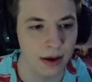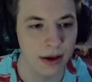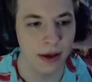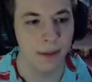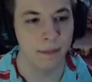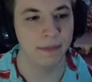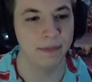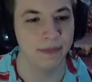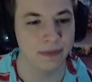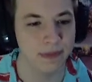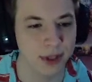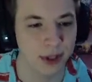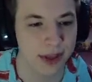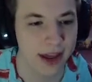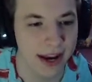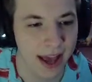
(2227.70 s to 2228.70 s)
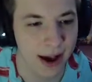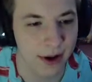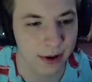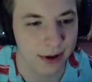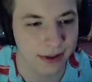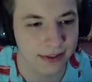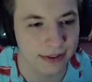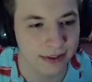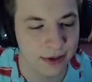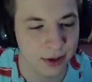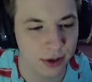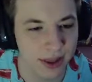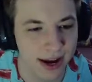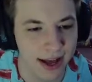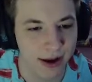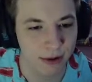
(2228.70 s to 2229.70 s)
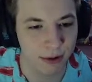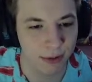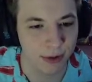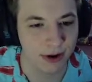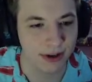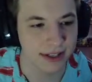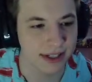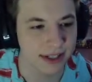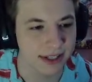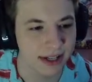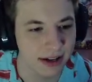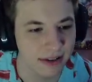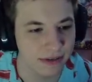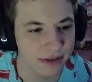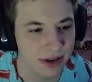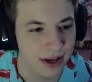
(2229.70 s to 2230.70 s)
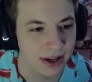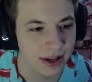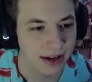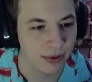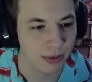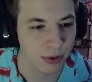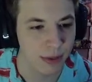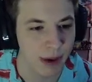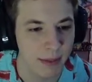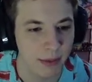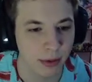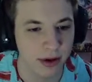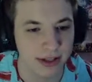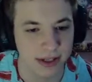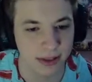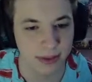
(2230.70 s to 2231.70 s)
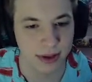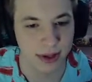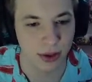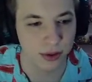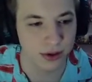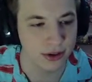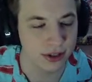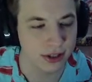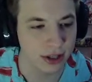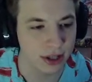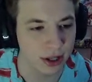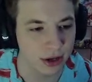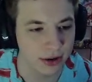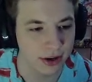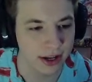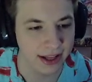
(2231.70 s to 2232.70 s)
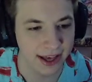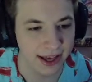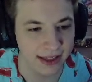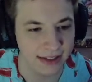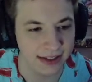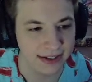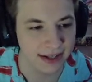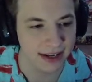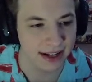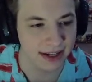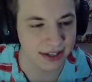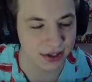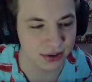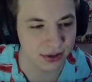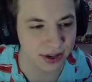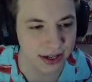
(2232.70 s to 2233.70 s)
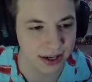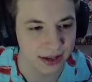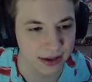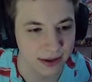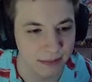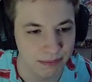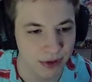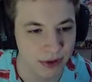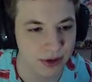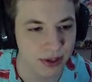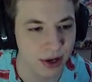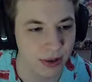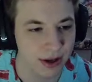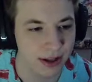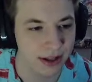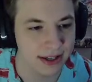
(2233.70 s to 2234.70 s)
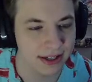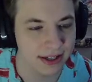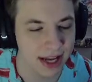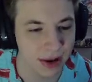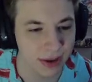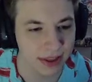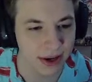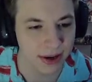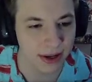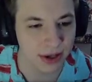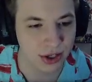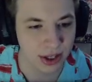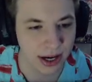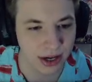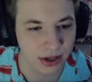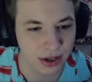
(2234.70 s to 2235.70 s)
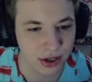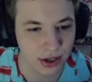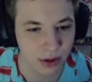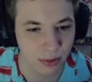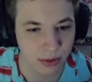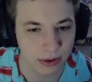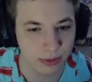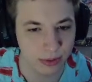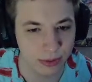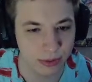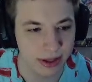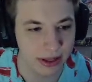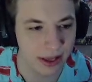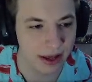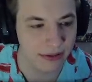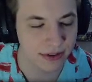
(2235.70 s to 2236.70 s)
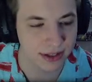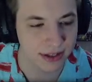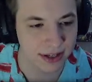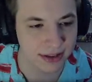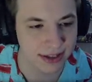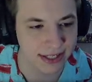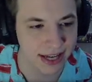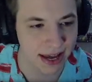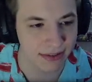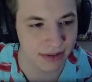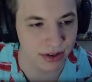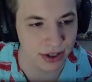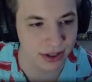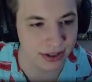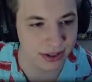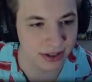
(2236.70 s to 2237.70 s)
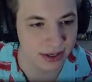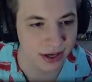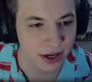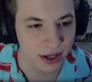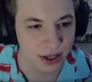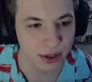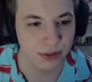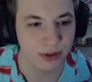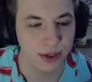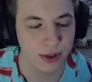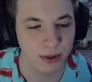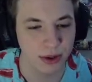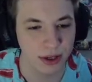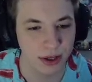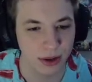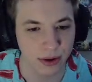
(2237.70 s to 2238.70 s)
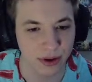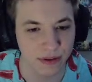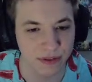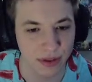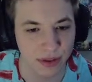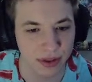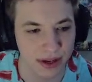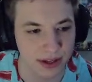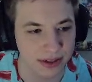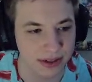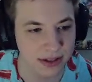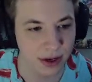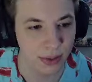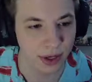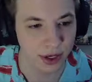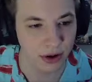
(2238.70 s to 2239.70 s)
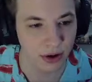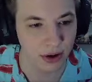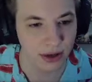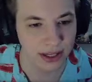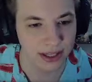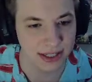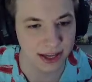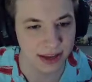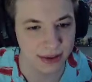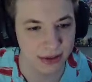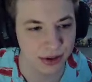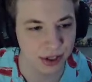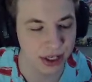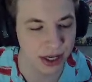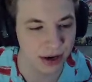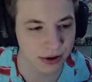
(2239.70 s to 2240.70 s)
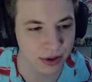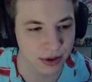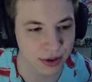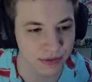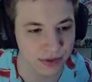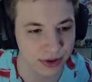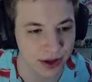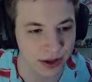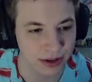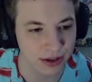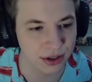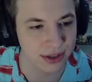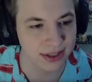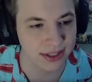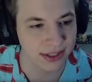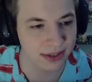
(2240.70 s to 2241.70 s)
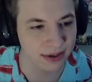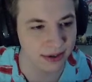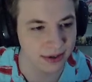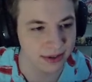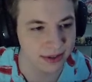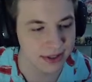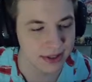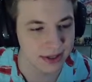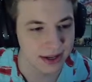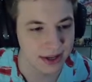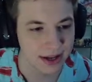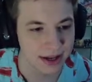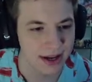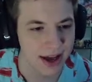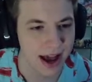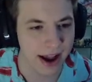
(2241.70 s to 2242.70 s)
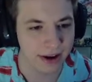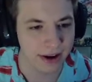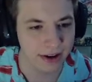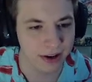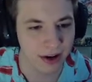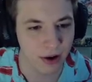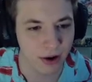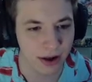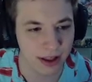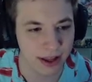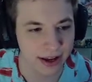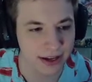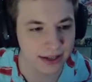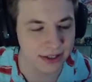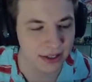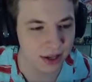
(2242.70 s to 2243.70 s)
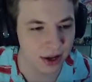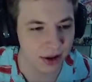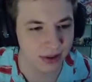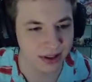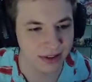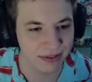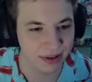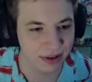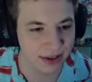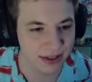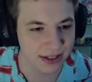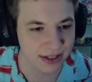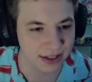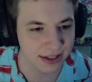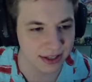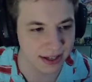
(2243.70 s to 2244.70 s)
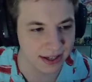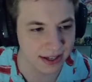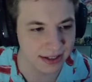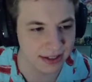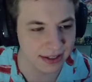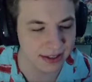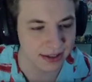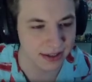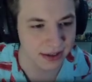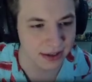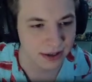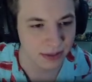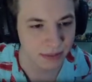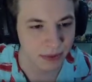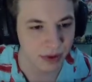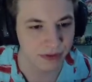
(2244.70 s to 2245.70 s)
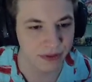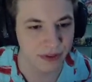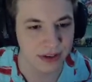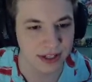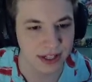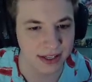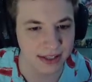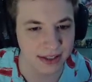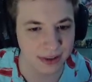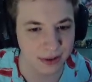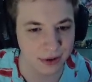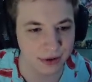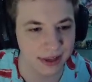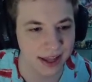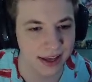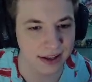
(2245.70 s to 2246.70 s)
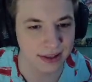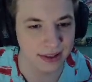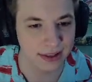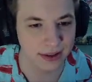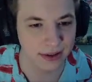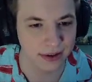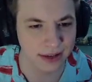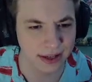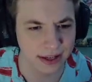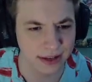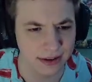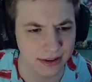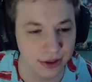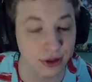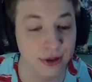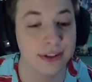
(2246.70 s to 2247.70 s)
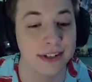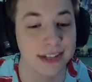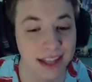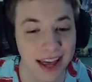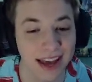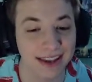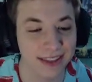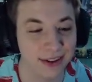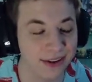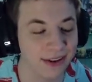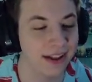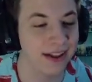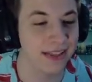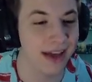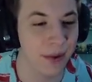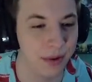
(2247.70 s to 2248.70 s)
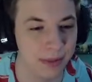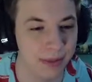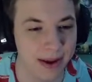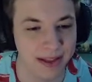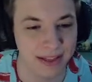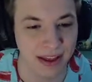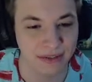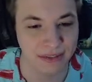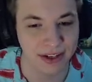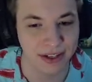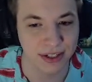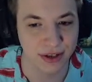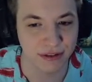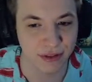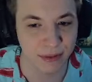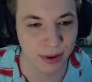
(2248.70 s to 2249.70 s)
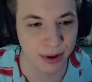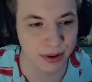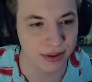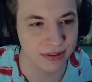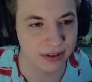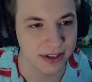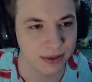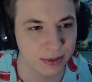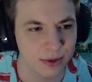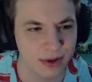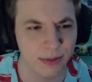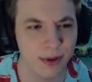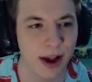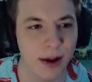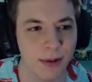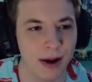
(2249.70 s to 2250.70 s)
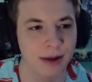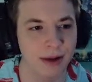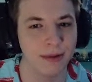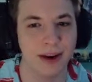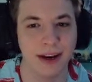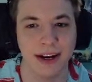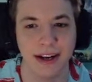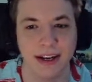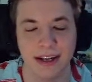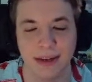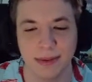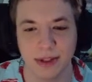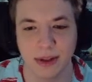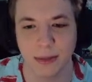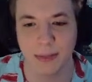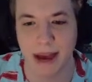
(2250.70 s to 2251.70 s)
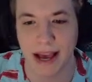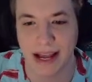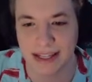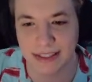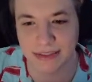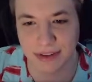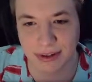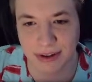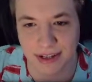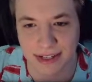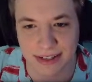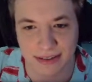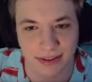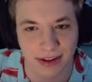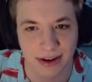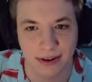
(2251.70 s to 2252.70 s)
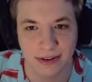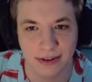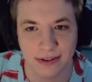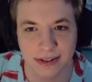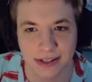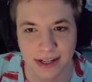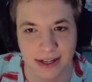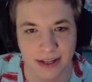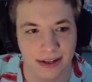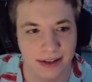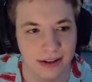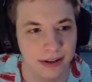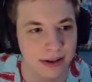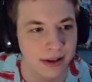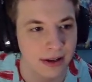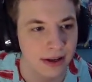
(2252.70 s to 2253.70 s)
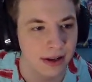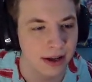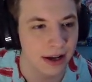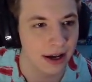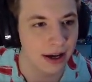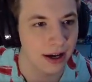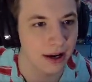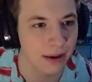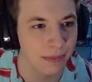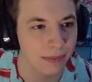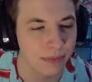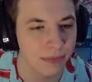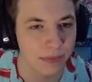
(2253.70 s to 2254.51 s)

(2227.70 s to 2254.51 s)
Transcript: hmm, so that how it so that how it works. Instead of remembering something, you can just learn it again. That's a nice trick. There's no ill intent. Without education, our world would be left to the savages. You too could learn a few things, though. We could all get together and share our useful knowledge and skills. Nah, I already know all I need to know. Leave learning to the kids. Your first lesson, learn like learning. Learn to like learning. That would make life easier for both of us. Why, why, why did I need to be so passive-aggressive there? I don't understand. Um,